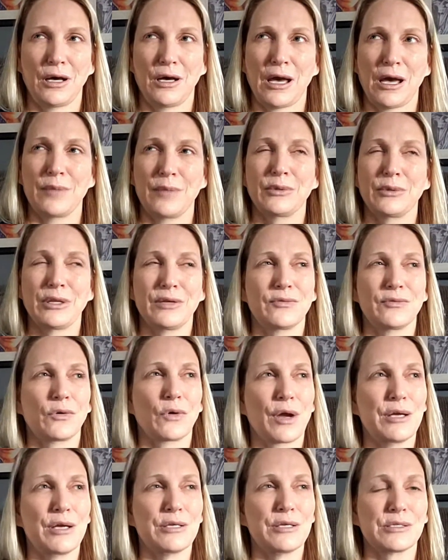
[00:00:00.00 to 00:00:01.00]
believe
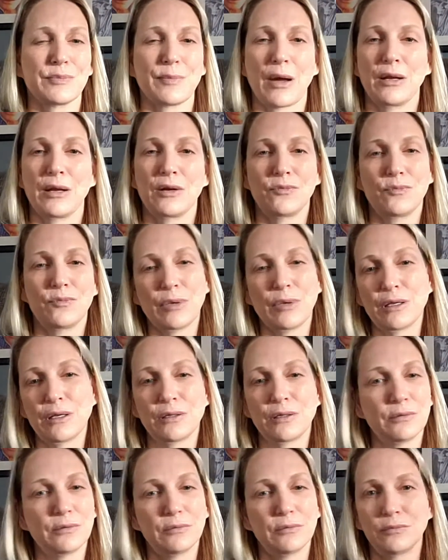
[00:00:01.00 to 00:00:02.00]
Grace might have
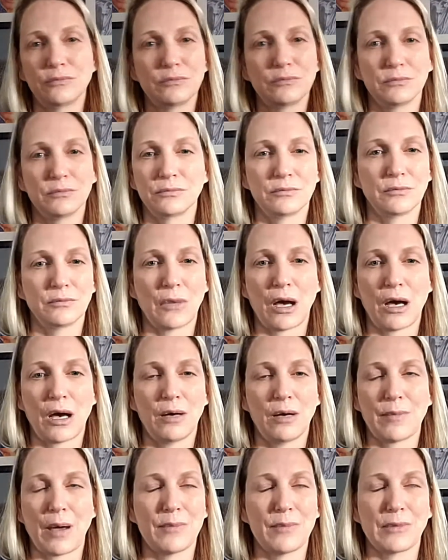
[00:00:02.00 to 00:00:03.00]
been,
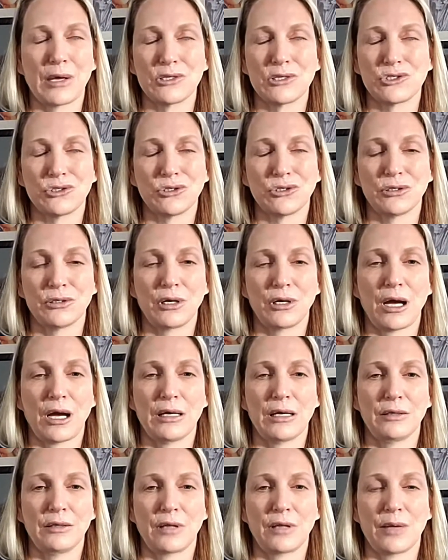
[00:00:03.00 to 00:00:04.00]
I'm not sure.
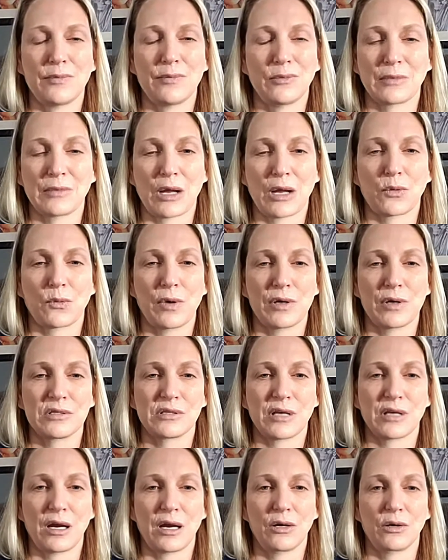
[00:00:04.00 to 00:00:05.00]
I'm not a West
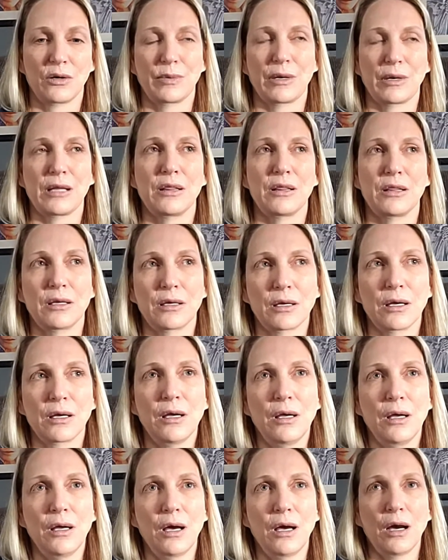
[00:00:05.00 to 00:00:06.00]
Sider, but I think
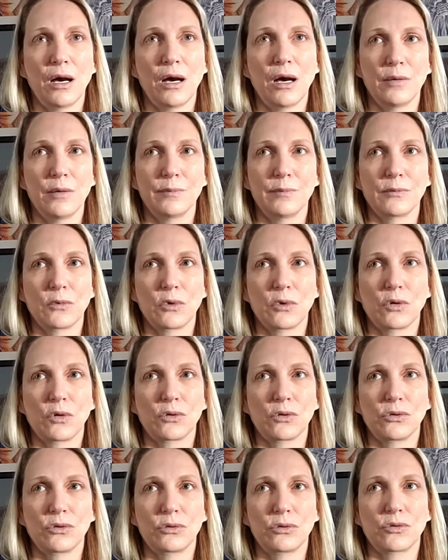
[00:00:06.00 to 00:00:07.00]

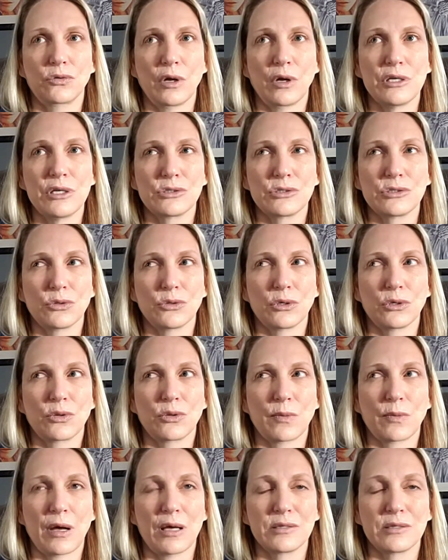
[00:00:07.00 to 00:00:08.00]
Grace
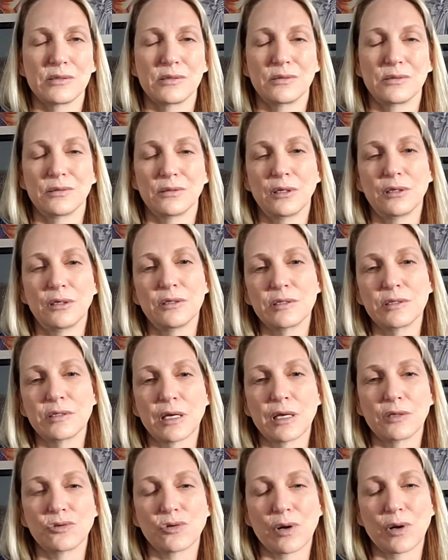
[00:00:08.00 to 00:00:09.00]
Northwest is a
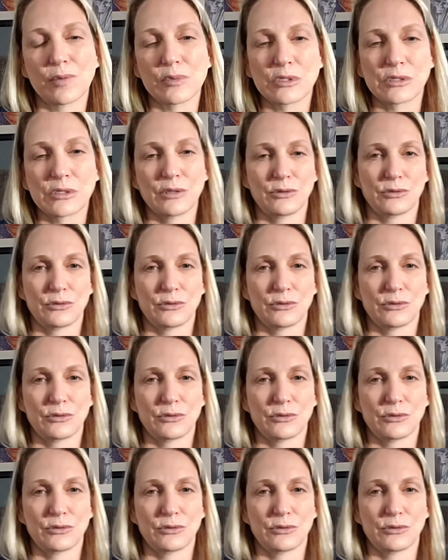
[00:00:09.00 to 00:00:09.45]
trauma center too.